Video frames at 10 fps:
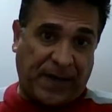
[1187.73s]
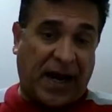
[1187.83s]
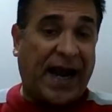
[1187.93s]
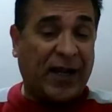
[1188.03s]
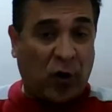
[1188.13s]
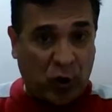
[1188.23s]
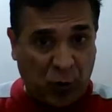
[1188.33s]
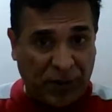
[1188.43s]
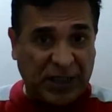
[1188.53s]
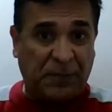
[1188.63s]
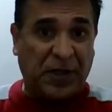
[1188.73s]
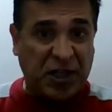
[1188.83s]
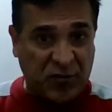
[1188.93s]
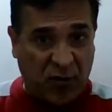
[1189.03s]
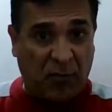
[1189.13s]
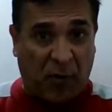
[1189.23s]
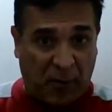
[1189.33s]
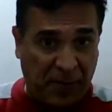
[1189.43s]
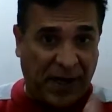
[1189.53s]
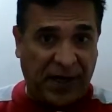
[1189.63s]
I had gone to Madhya Pradesh from
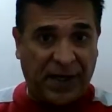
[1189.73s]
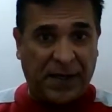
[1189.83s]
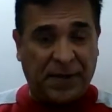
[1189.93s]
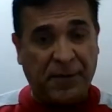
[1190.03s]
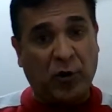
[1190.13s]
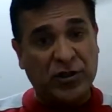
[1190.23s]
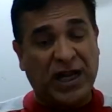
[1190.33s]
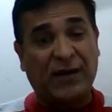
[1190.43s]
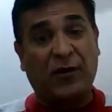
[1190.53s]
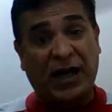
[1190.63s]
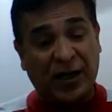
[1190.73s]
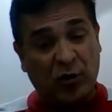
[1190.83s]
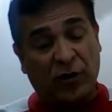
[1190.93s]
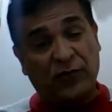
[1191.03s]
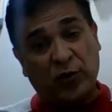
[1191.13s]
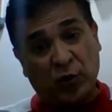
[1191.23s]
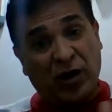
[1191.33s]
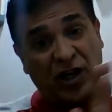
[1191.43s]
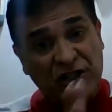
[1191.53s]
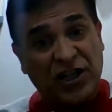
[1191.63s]
Bombay because I had gone through a
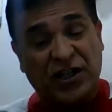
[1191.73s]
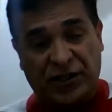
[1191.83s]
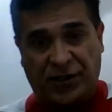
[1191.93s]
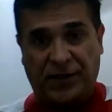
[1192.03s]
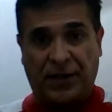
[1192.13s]
consultant.